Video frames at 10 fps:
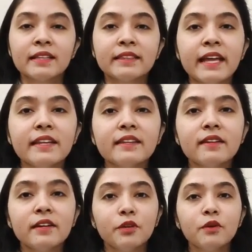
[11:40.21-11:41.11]

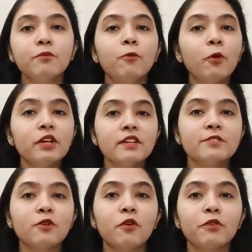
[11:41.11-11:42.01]
then 4
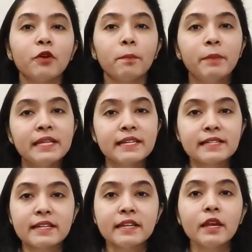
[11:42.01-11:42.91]
years of your BTech
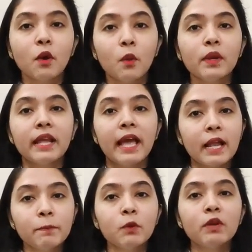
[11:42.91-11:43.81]
degree will
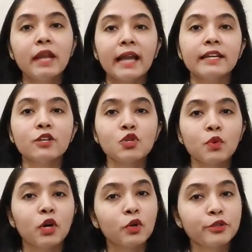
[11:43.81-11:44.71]
help you land
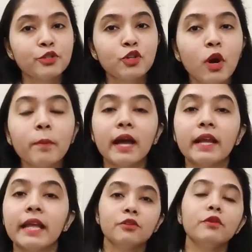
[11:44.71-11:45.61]
into a good job, and
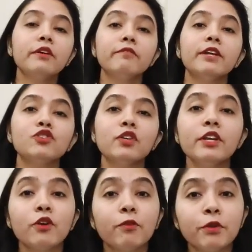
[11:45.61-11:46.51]
eventually
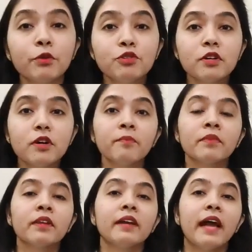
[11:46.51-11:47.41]
your future
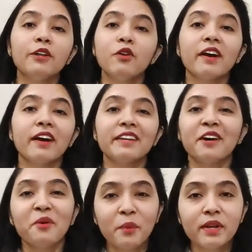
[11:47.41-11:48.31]
and your
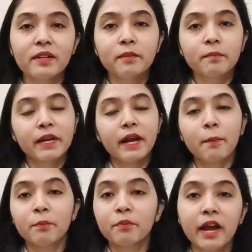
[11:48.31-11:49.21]
career will
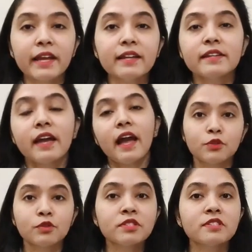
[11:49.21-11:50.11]
become bright.
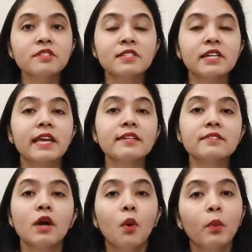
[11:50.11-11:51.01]
So this is the case
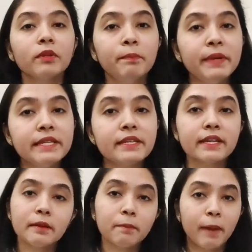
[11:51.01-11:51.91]
with BTech
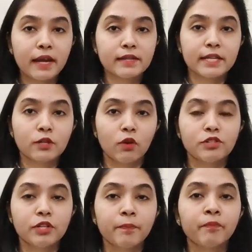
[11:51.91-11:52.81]
in
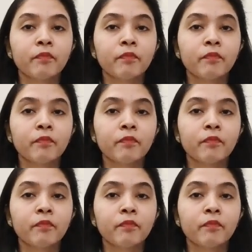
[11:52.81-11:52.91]
biotechnology.